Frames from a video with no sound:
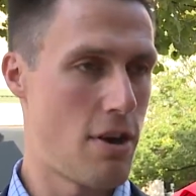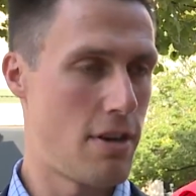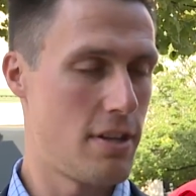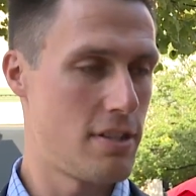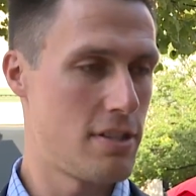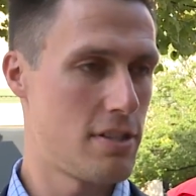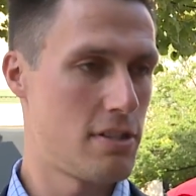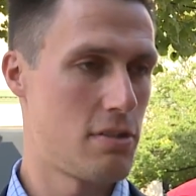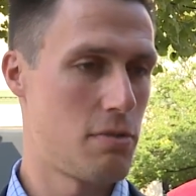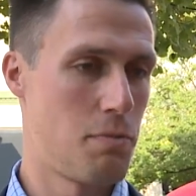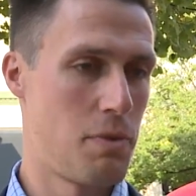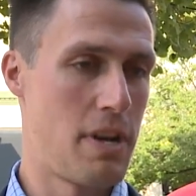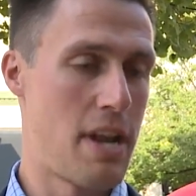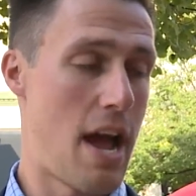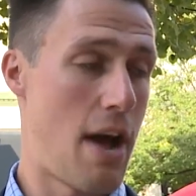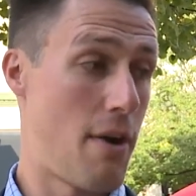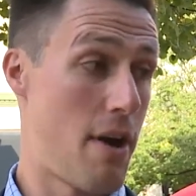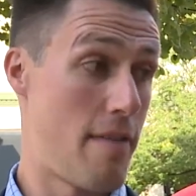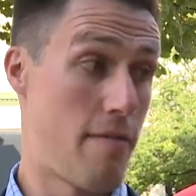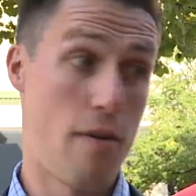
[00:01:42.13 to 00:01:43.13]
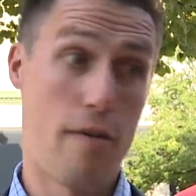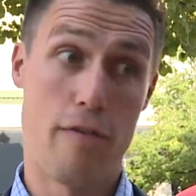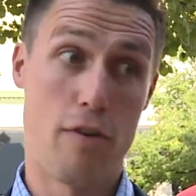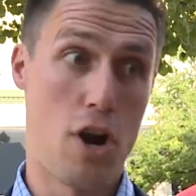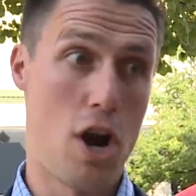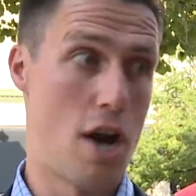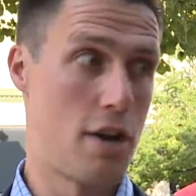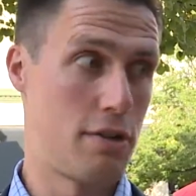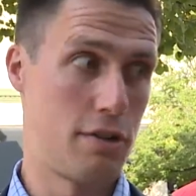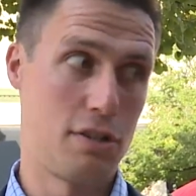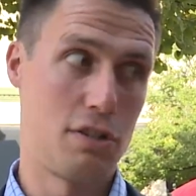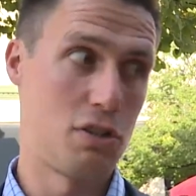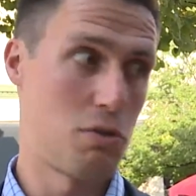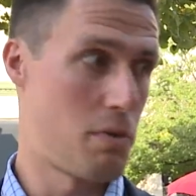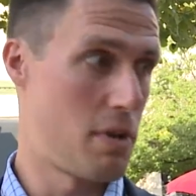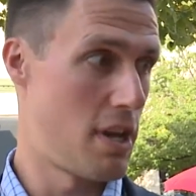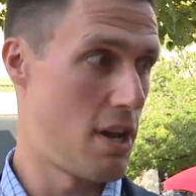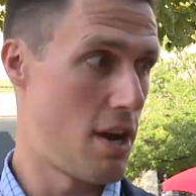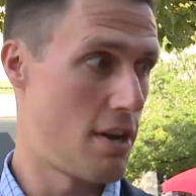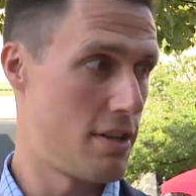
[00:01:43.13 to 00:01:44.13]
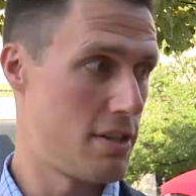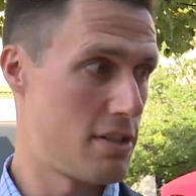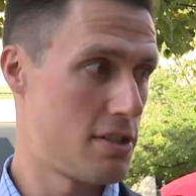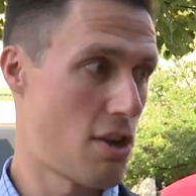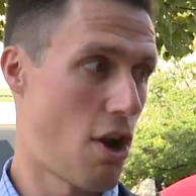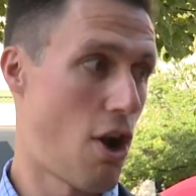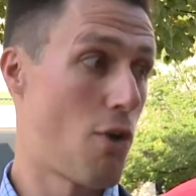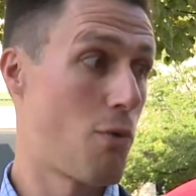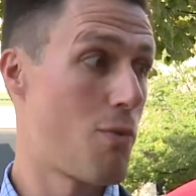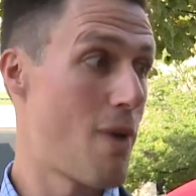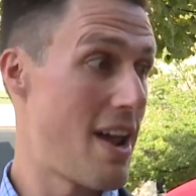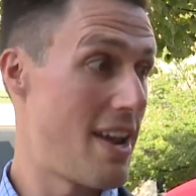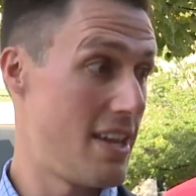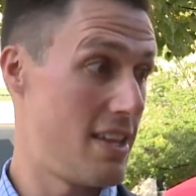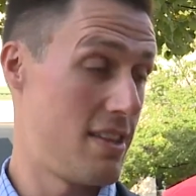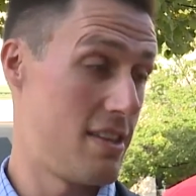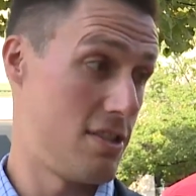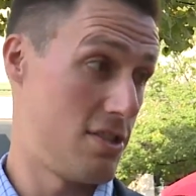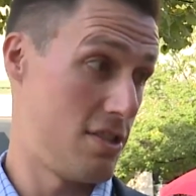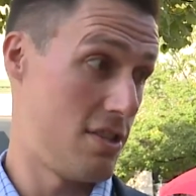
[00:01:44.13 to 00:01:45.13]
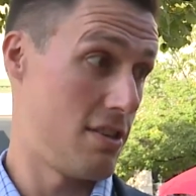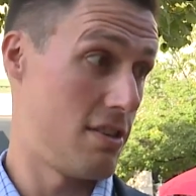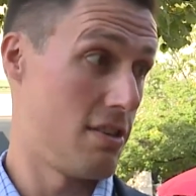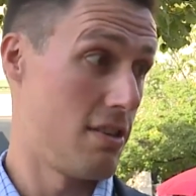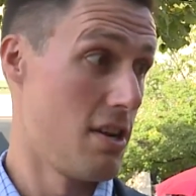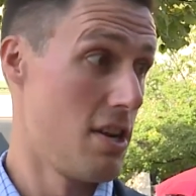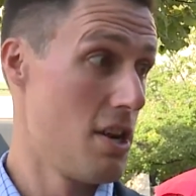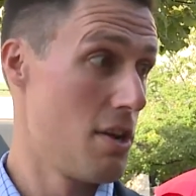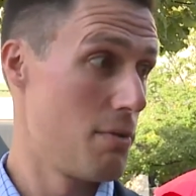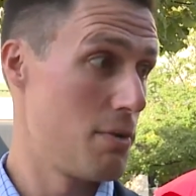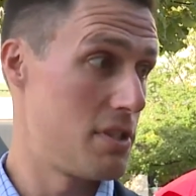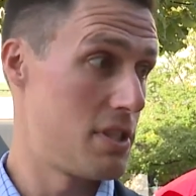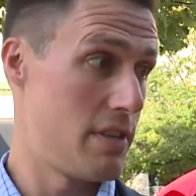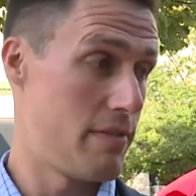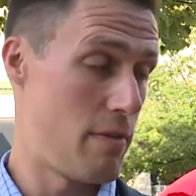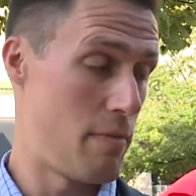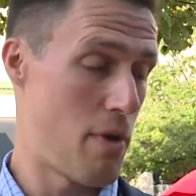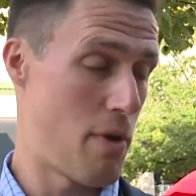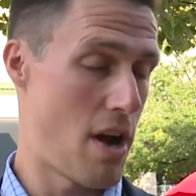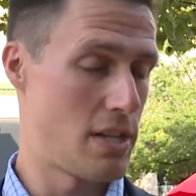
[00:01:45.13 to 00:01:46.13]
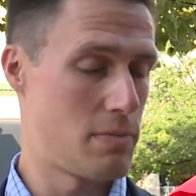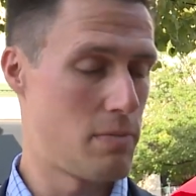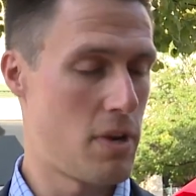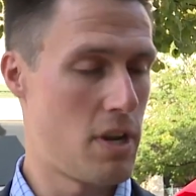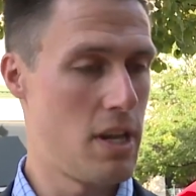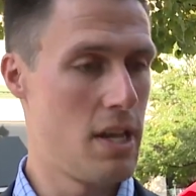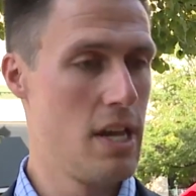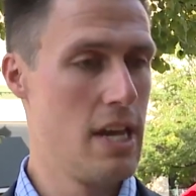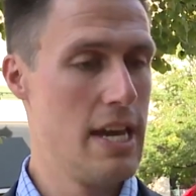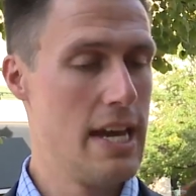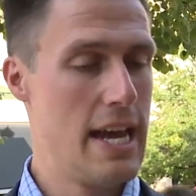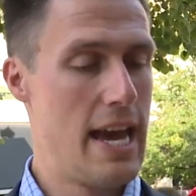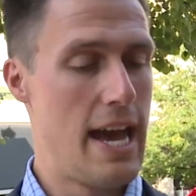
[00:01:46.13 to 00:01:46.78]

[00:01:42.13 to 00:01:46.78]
artists, we now have over 120 artists already this year receiving prize money.